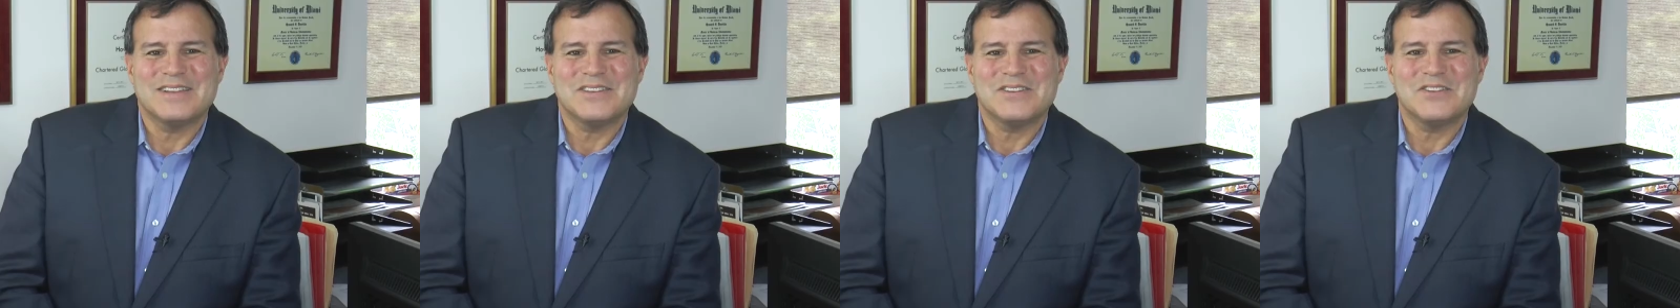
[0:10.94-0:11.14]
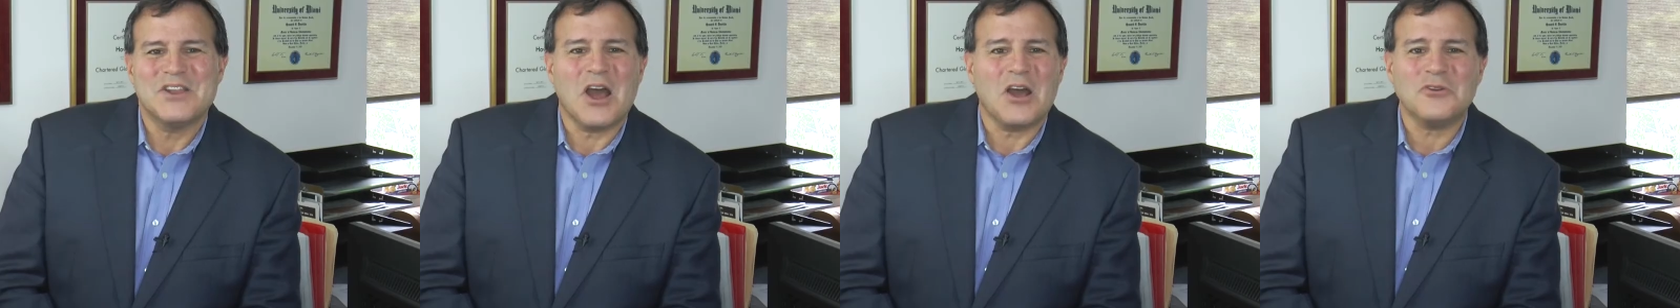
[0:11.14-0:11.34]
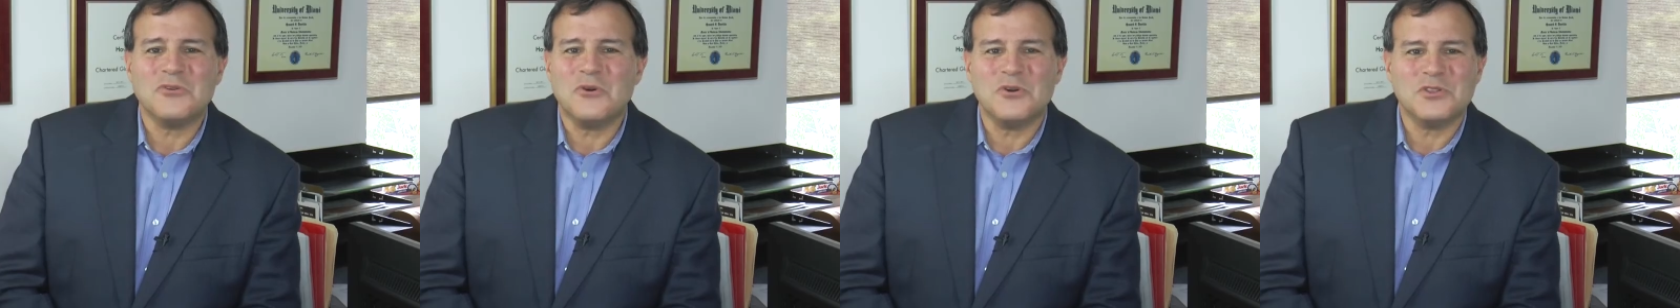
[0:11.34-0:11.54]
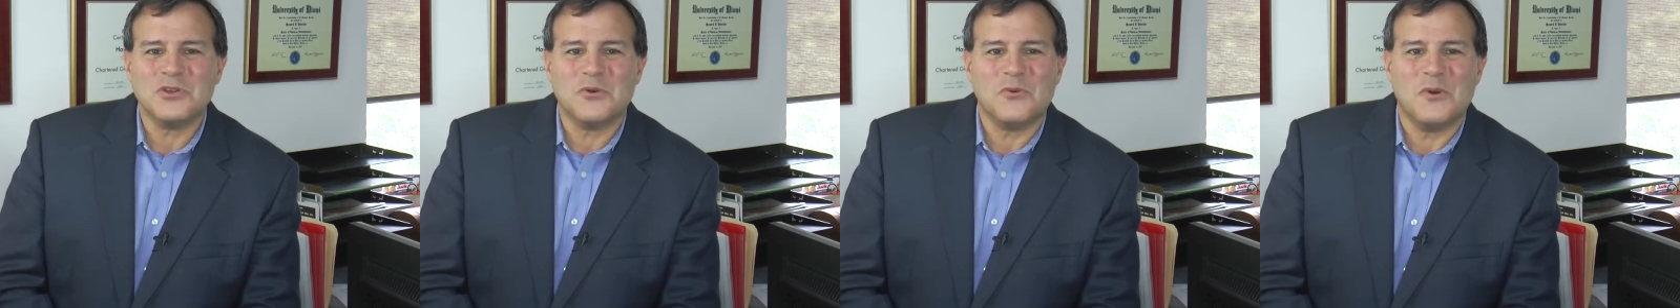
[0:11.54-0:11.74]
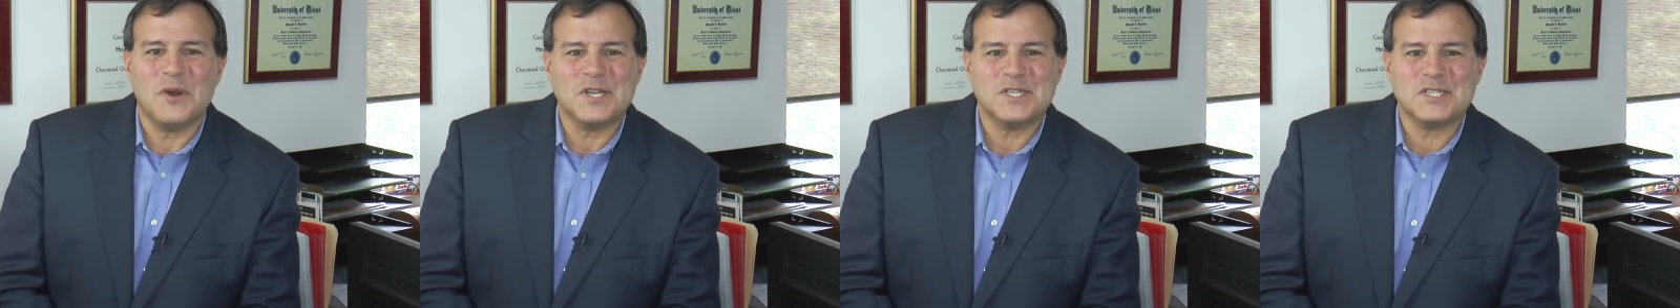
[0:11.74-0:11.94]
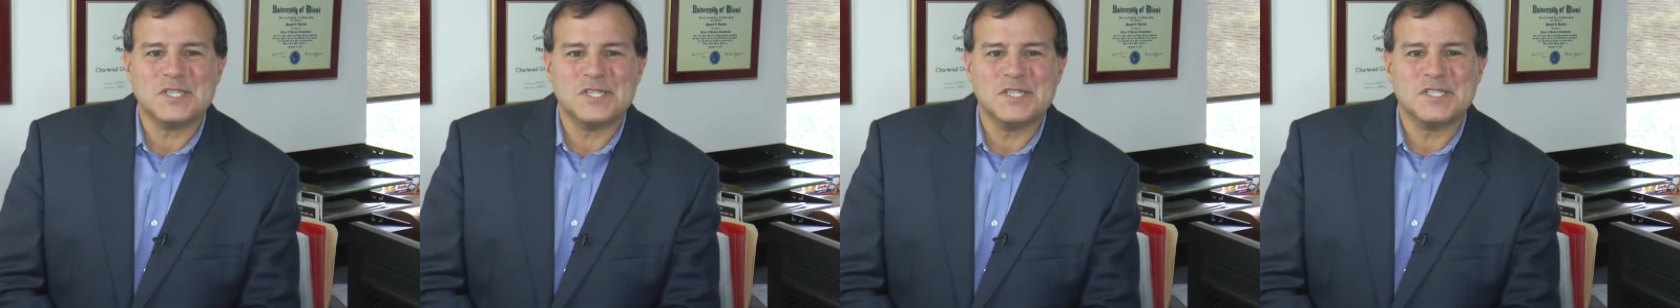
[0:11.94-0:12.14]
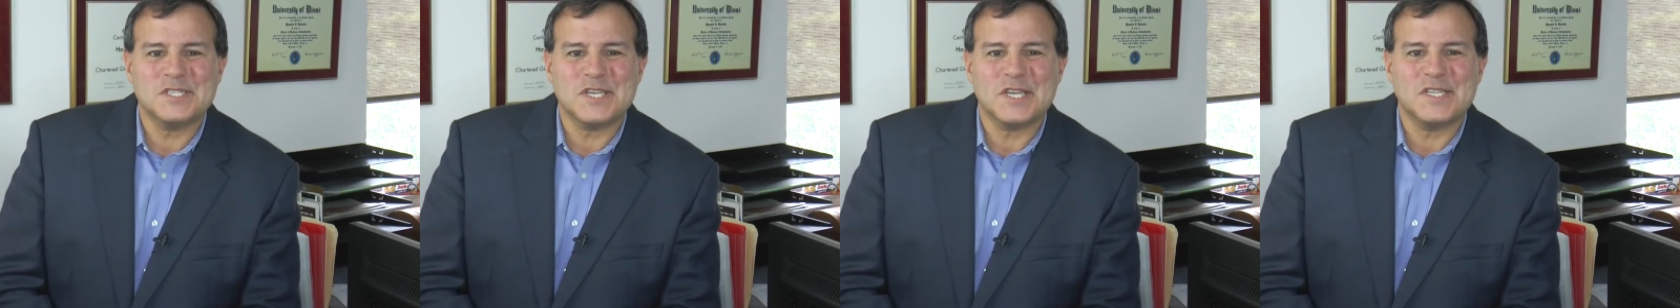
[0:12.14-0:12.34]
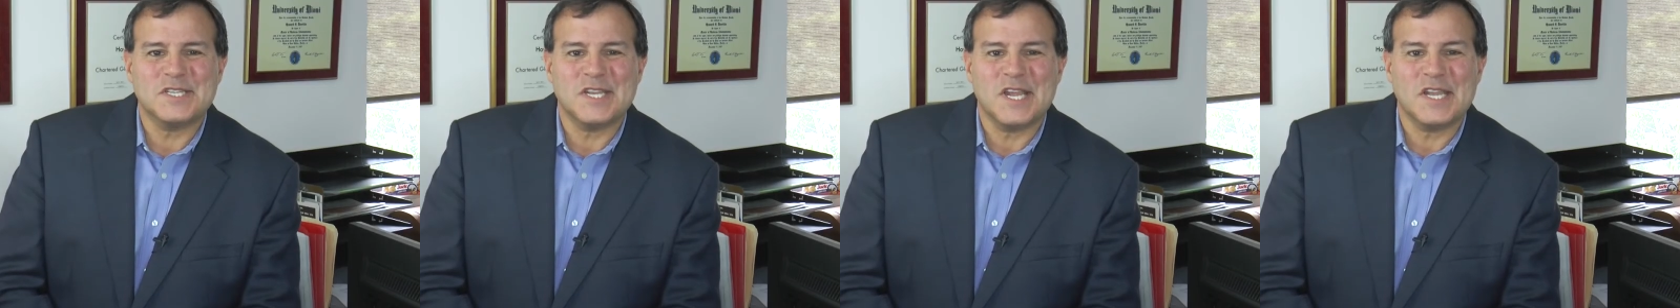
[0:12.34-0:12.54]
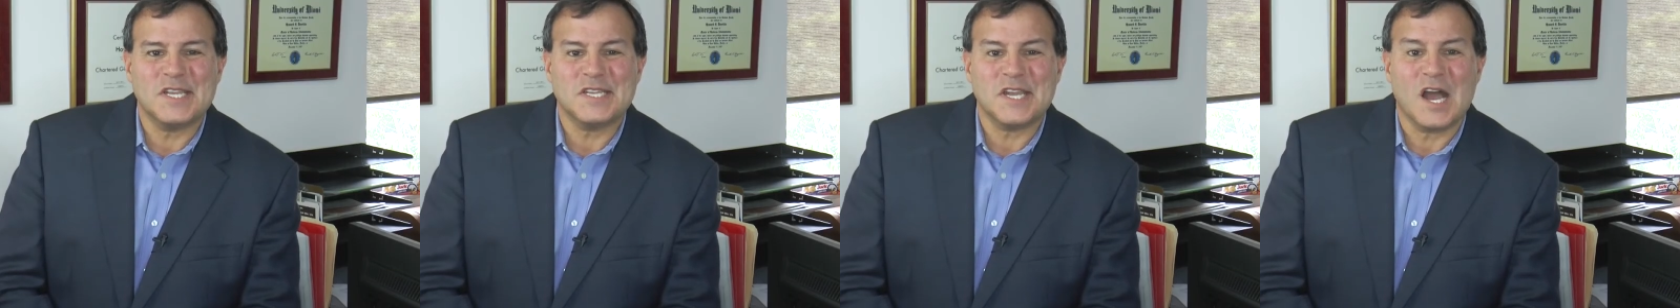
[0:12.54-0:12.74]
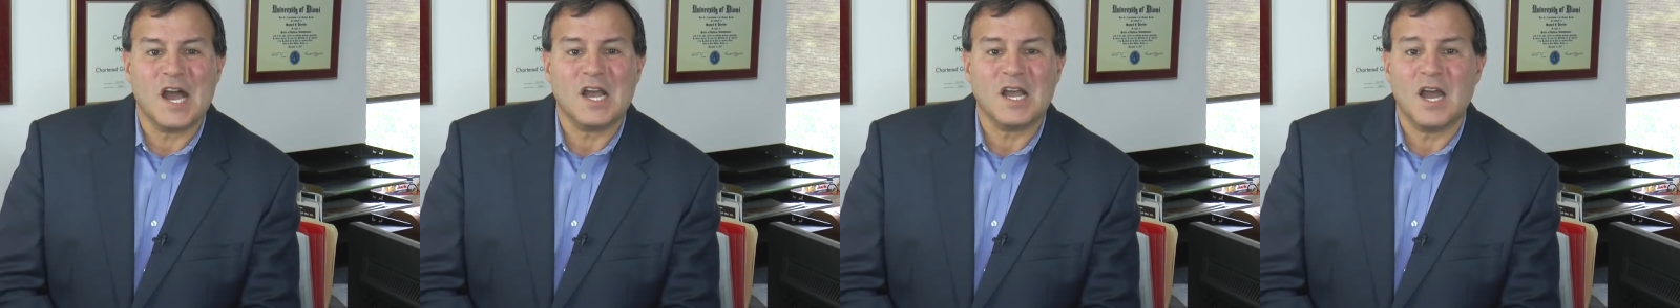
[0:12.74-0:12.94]
Not all the questions at Debt
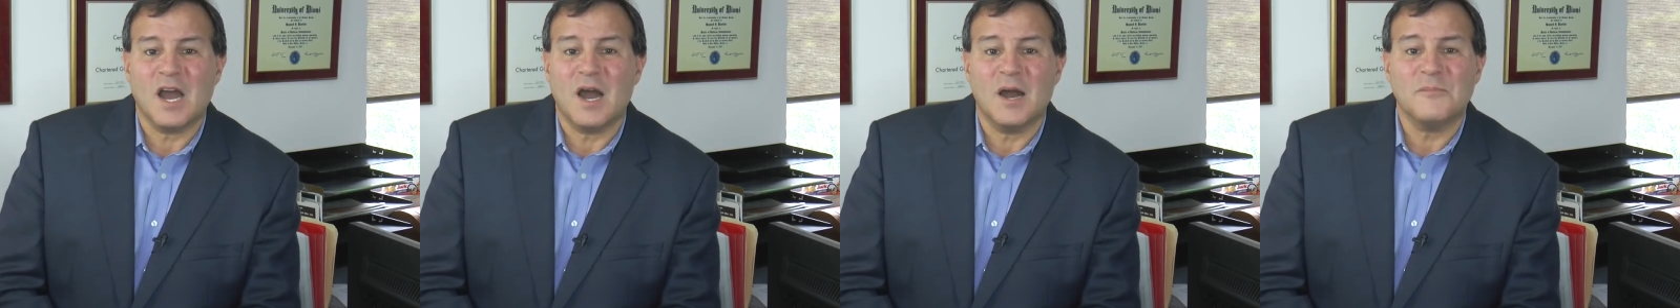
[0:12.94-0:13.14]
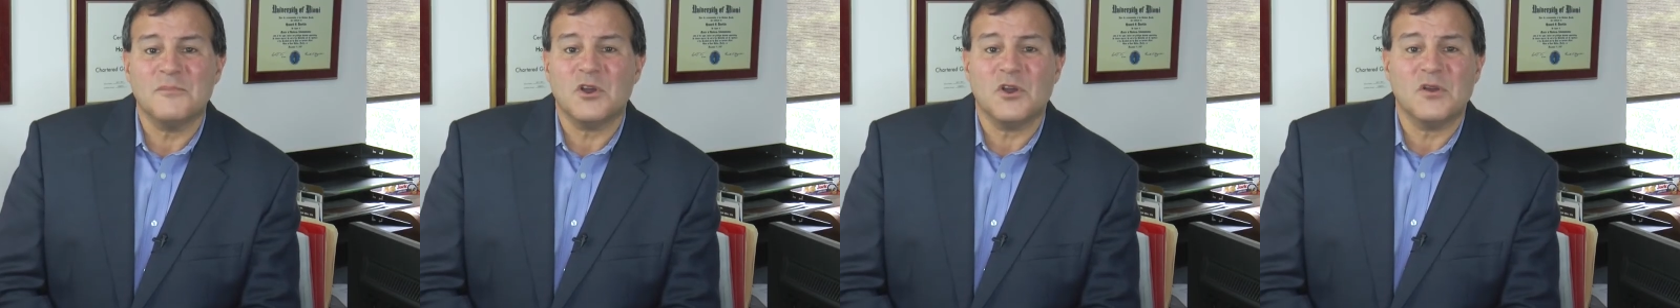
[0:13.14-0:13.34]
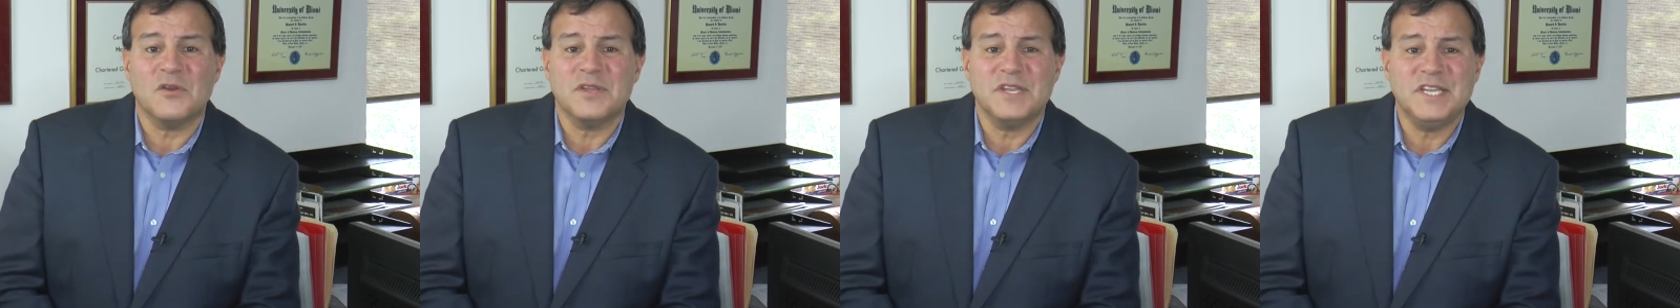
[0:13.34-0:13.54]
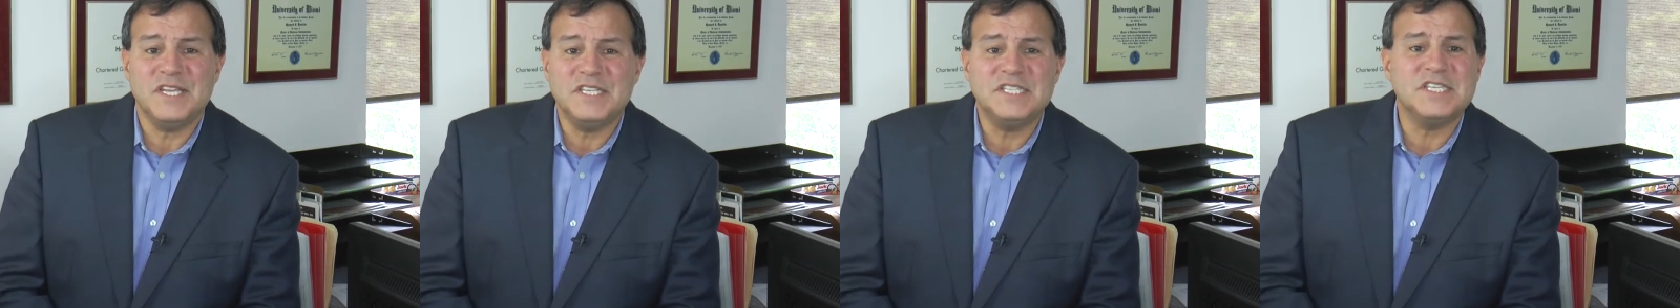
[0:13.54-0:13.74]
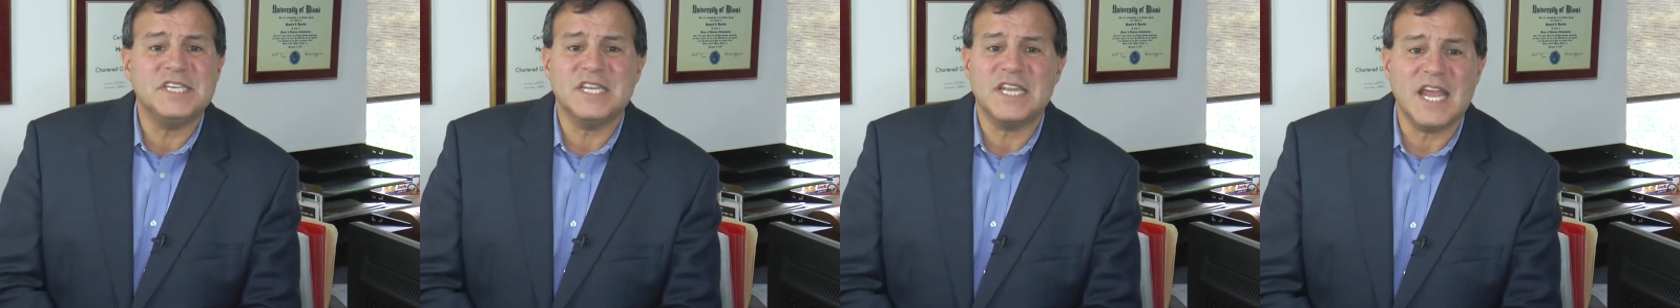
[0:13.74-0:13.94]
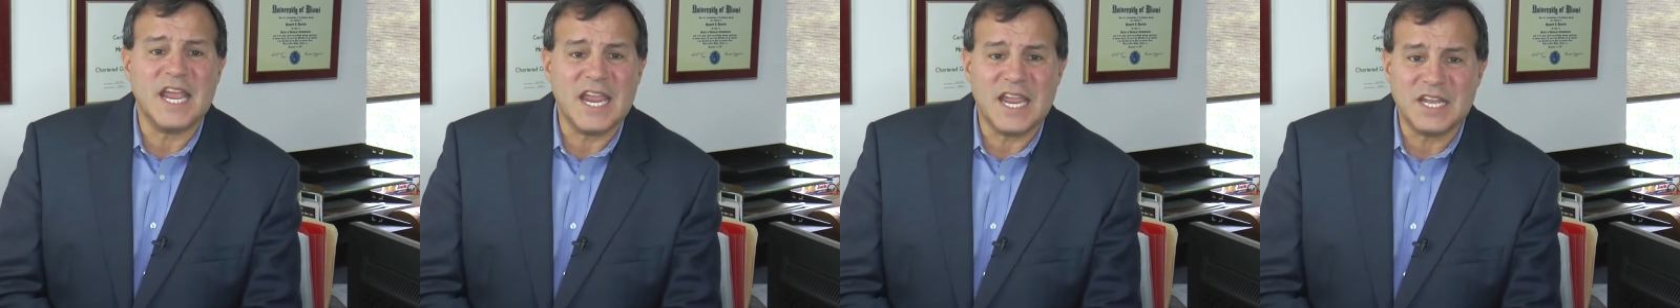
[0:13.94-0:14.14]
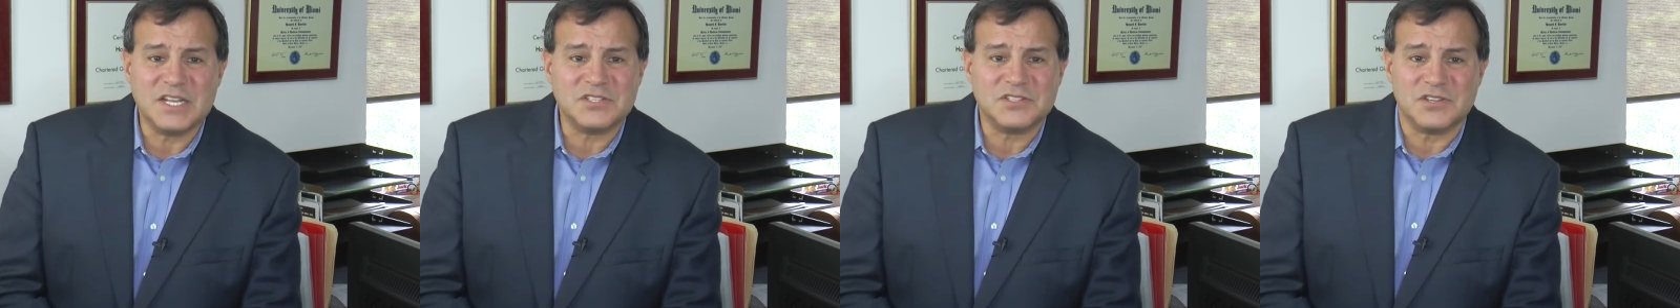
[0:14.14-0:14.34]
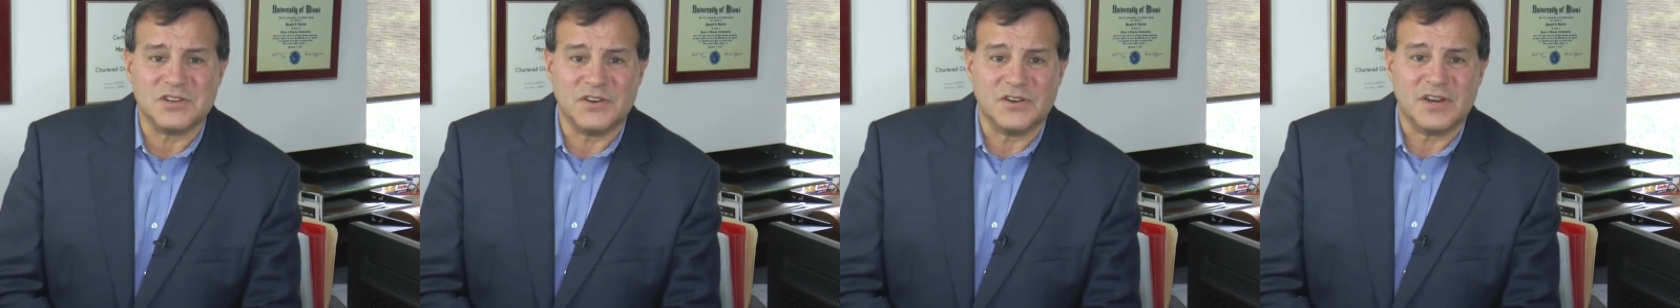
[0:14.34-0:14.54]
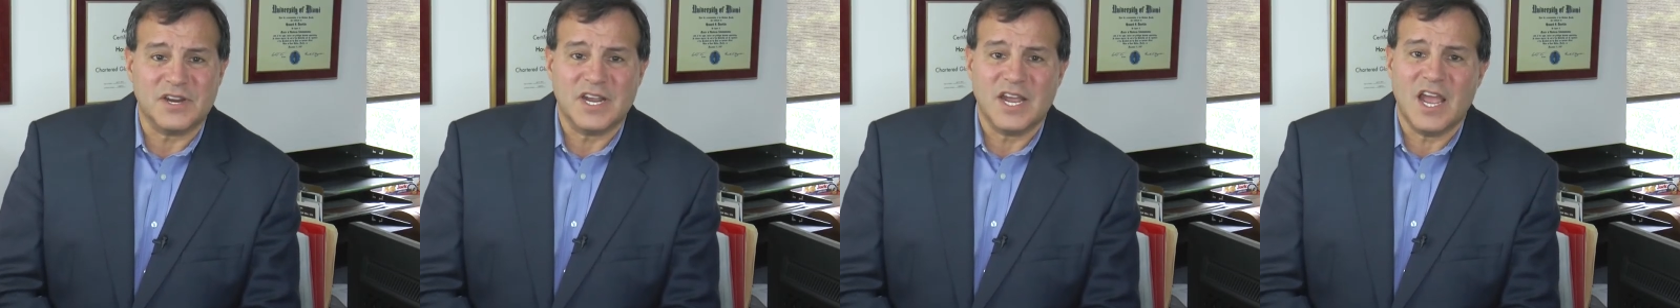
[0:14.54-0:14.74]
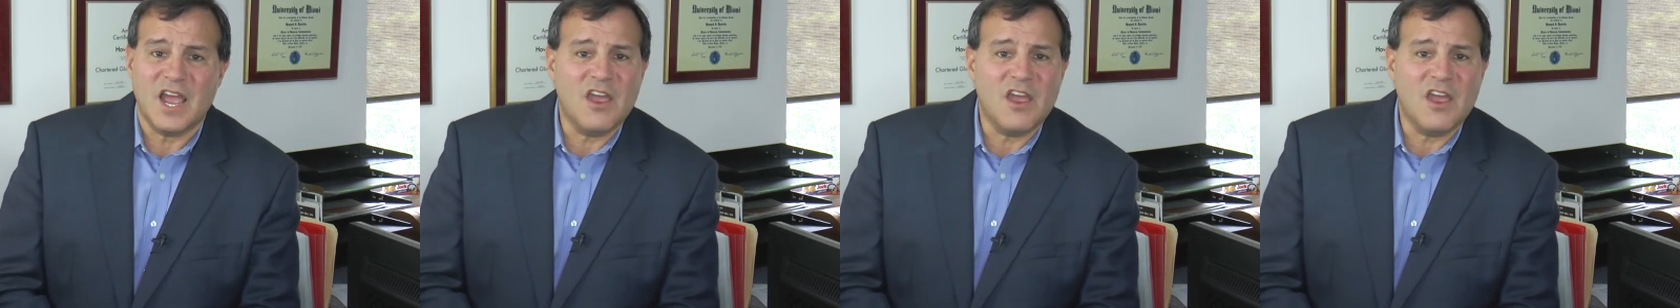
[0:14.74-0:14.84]
dot com are easy to answer.